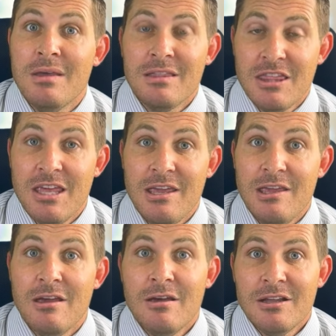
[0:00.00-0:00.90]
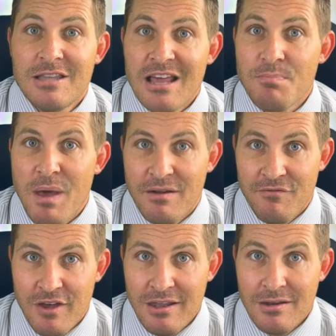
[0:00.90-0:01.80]
the death
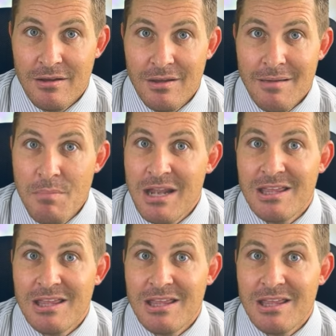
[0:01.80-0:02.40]
benefit, meaning